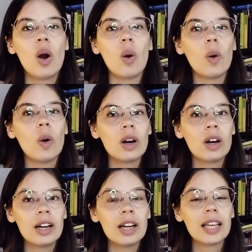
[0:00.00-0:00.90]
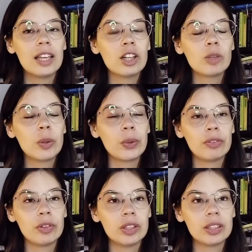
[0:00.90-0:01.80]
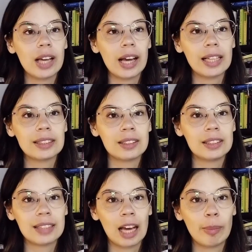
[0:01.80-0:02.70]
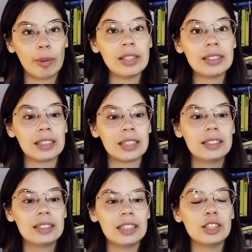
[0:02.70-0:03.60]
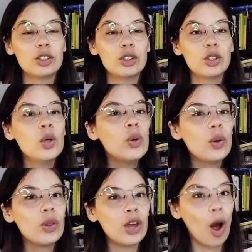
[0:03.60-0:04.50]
or he could be revealed as a disciple in season 18 to the